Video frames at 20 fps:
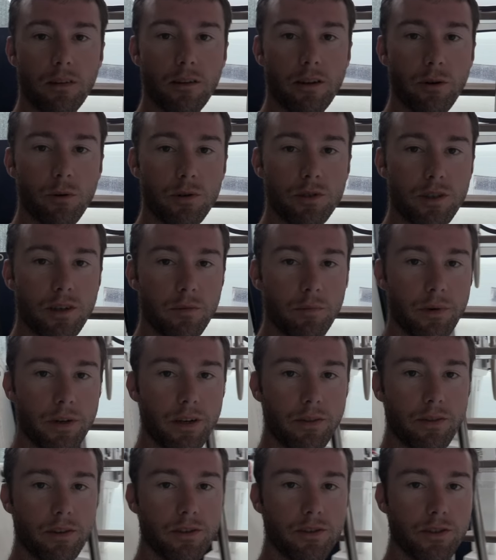There was a
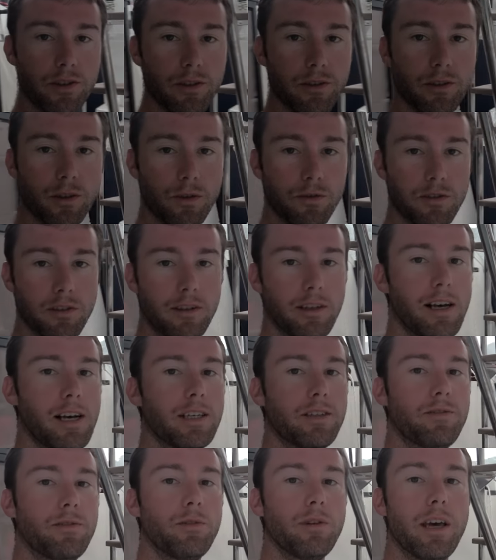bit of concern over the
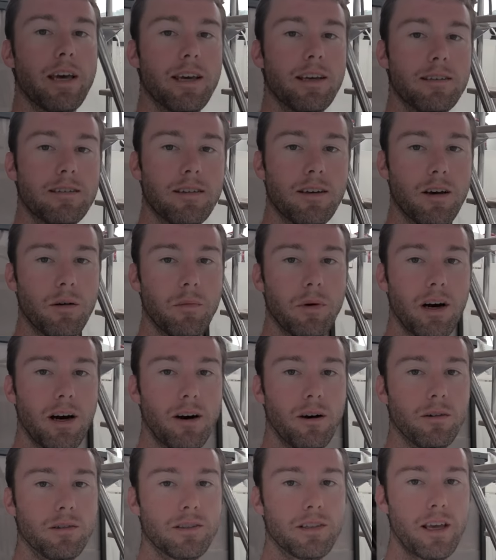last few days
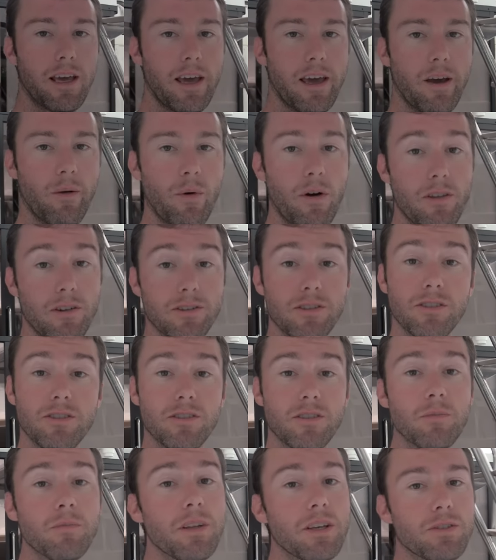about a weather
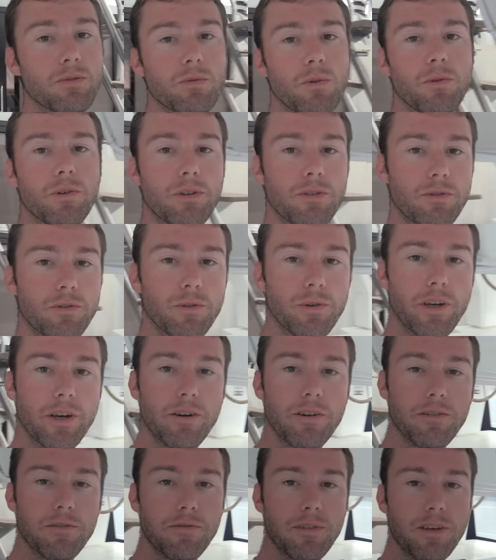system that's rolling through here in